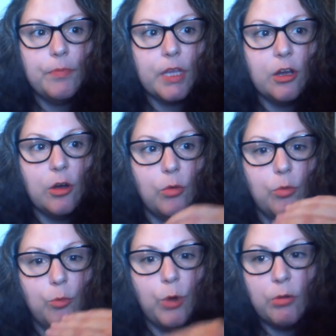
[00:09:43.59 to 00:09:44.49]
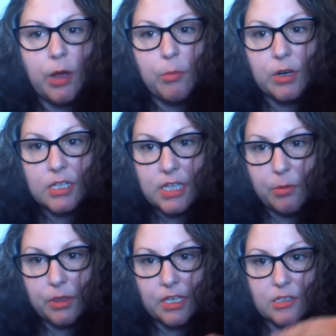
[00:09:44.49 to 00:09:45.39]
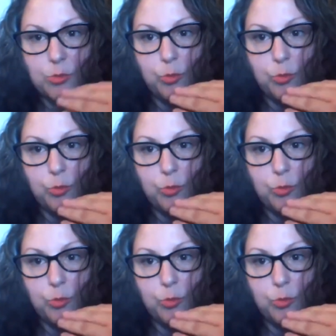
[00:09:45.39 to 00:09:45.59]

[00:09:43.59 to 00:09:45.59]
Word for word: you know, what do I want to say with this?